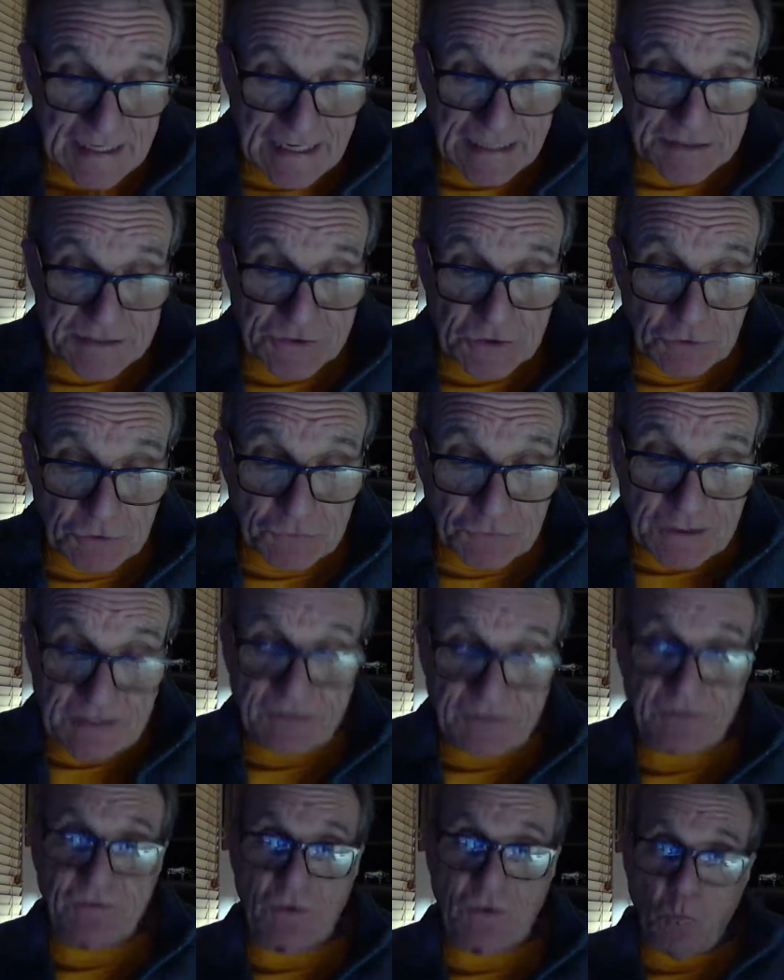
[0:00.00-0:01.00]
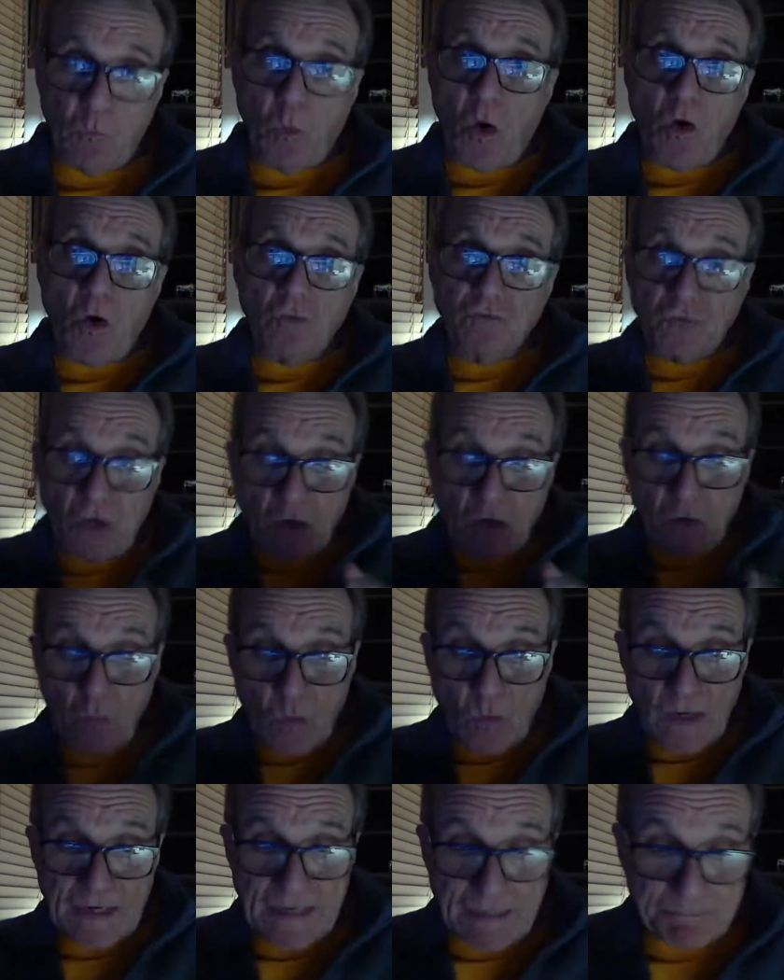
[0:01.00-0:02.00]
as the wreath the wrong
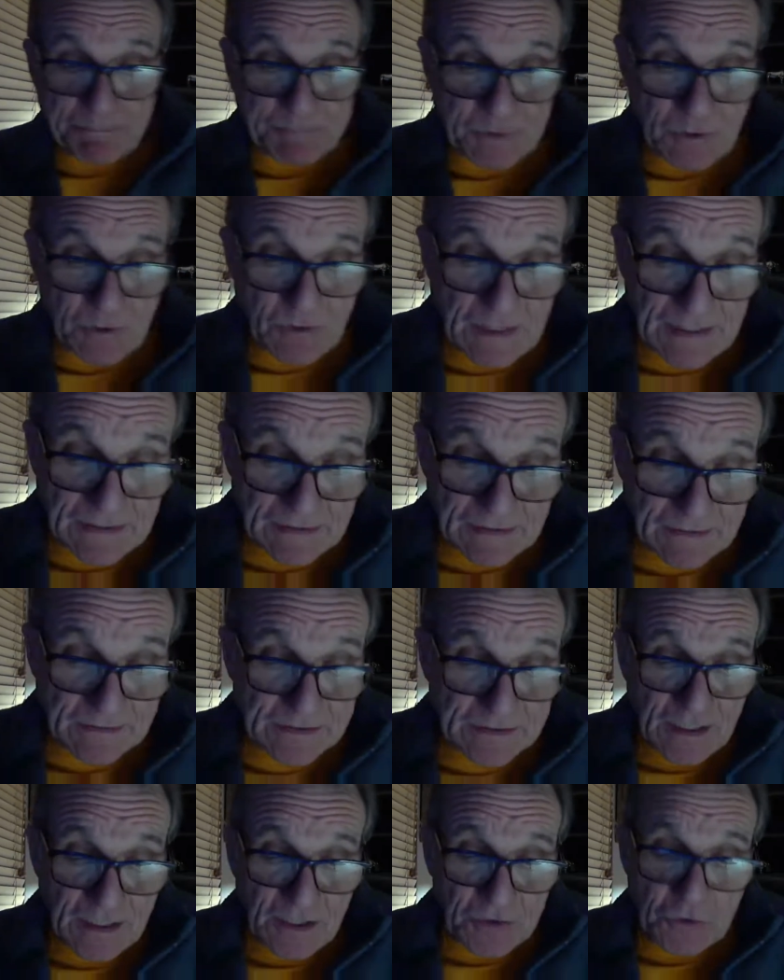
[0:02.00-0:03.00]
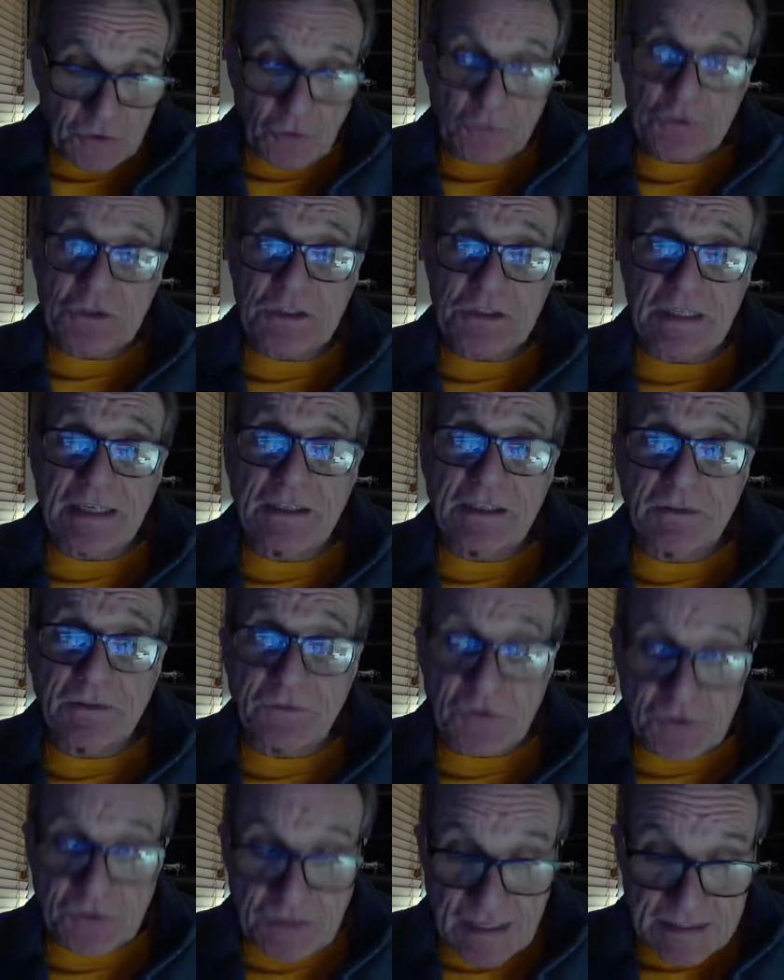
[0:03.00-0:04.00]
way up you held, your state of
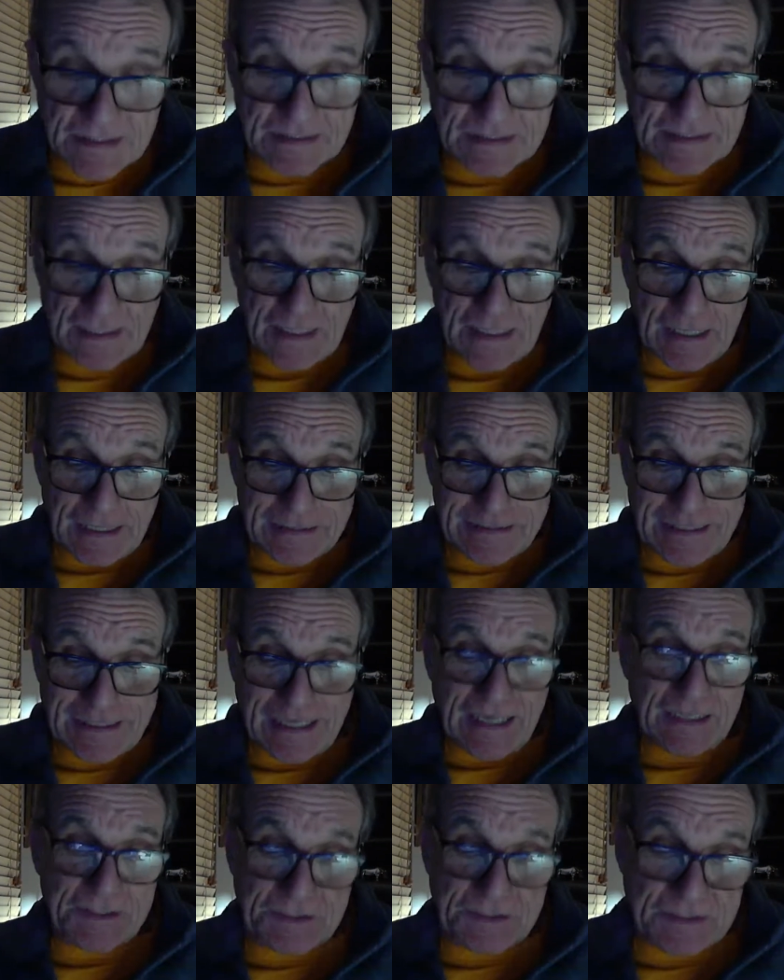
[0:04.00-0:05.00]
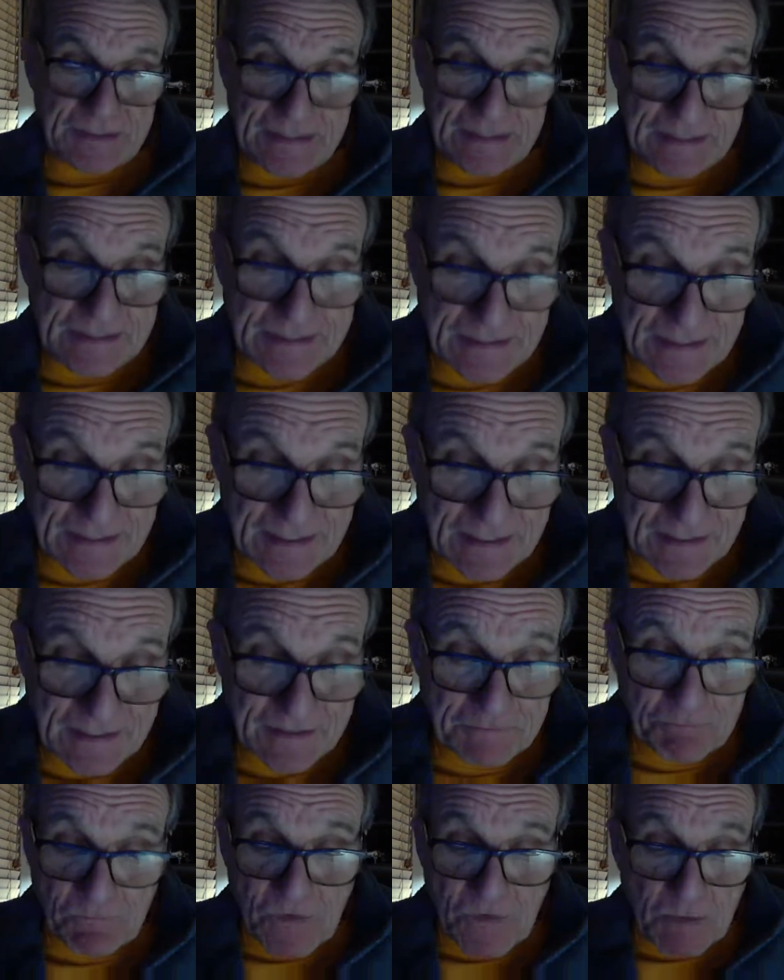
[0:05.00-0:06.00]
dress a ghastly scene.